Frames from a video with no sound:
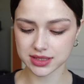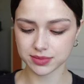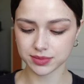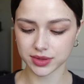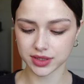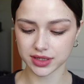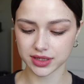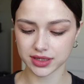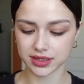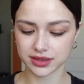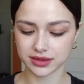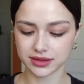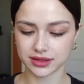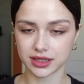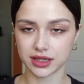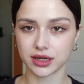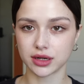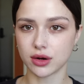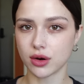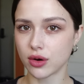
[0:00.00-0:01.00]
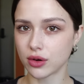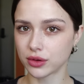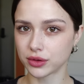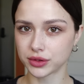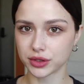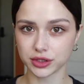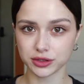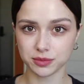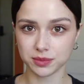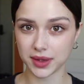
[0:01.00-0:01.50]
but they're all
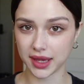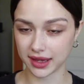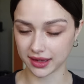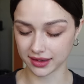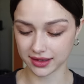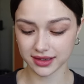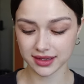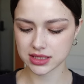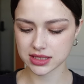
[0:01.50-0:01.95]
not pink.